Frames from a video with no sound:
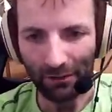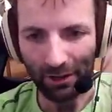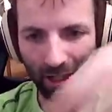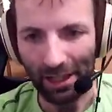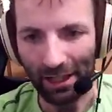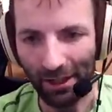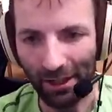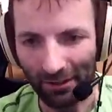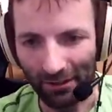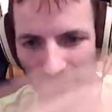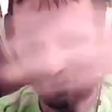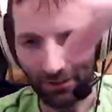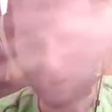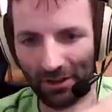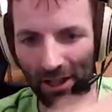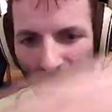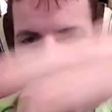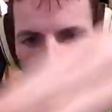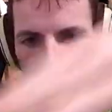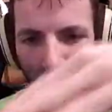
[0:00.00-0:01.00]
It doesn't
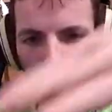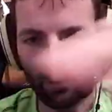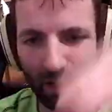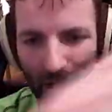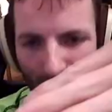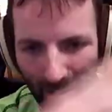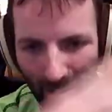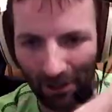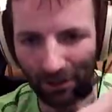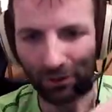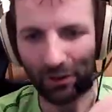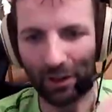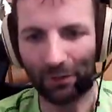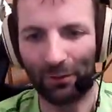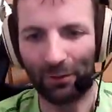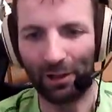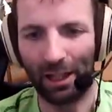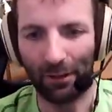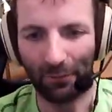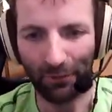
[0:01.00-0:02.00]
have any rebound
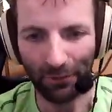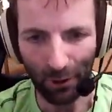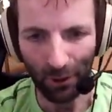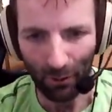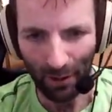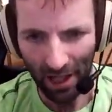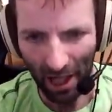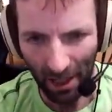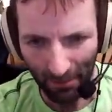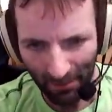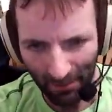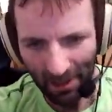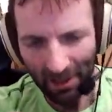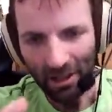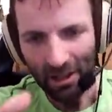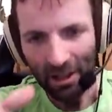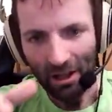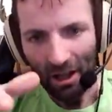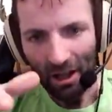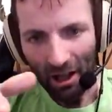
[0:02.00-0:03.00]
travel left. So when I'm
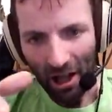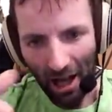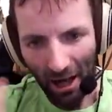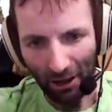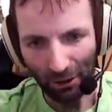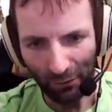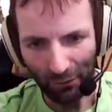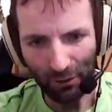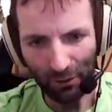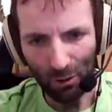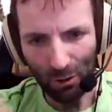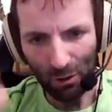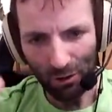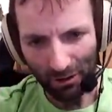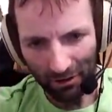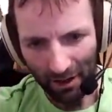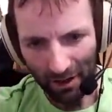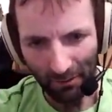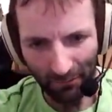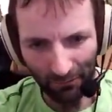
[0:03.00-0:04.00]
out of a
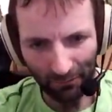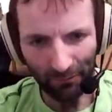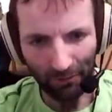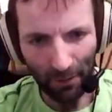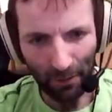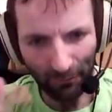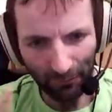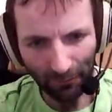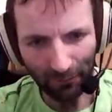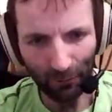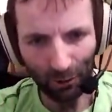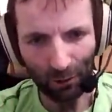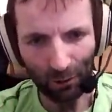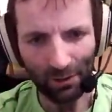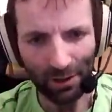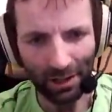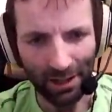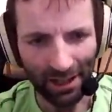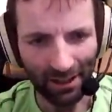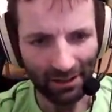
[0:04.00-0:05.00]
corner, I'm
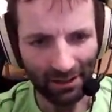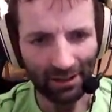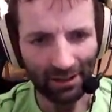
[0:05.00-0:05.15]
flooring it.